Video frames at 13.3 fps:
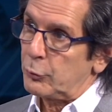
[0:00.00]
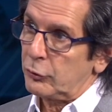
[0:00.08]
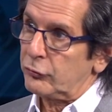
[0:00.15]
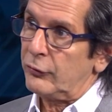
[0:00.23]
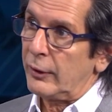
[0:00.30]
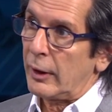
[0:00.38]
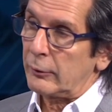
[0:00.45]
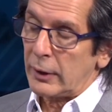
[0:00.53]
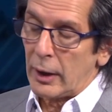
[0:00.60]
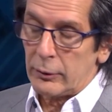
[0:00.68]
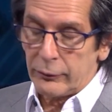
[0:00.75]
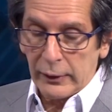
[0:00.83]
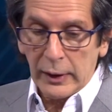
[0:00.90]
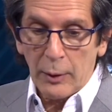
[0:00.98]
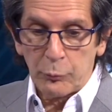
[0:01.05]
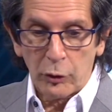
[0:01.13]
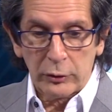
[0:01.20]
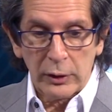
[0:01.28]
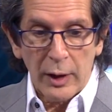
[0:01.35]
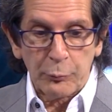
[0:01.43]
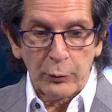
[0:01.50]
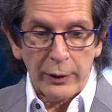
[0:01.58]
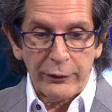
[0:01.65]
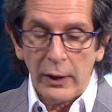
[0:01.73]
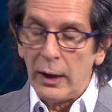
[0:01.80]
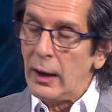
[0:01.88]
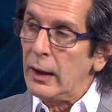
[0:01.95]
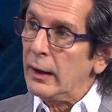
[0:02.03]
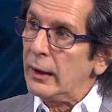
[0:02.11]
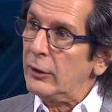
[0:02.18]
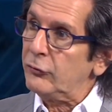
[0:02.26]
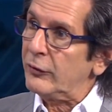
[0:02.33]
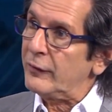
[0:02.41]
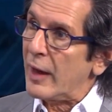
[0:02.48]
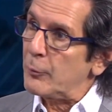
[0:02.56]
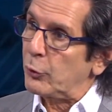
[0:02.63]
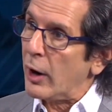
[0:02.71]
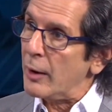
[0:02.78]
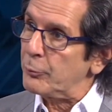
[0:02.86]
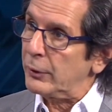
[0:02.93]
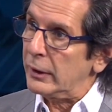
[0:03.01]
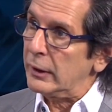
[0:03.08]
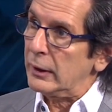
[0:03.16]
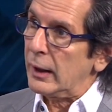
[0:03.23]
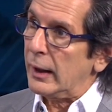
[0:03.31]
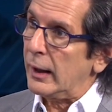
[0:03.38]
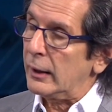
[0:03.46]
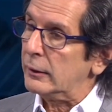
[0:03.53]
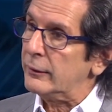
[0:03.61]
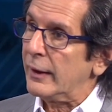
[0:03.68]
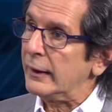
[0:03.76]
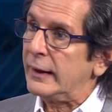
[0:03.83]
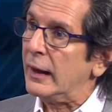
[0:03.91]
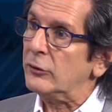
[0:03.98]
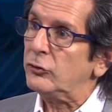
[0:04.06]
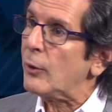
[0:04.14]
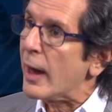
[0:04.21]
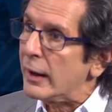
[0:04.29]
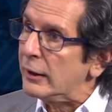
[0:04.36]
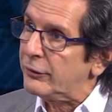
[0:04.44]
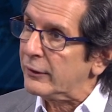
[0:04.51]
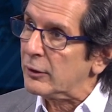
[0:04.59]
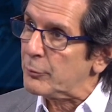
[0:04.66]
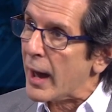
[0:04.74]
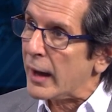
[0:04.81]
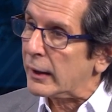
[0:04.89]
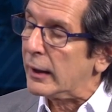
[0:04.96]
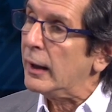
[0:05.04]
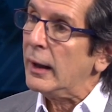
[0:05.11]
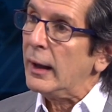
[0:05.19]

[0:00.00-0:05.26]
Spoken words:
person that they got broken up with, is in that property, and they can't do anything about it.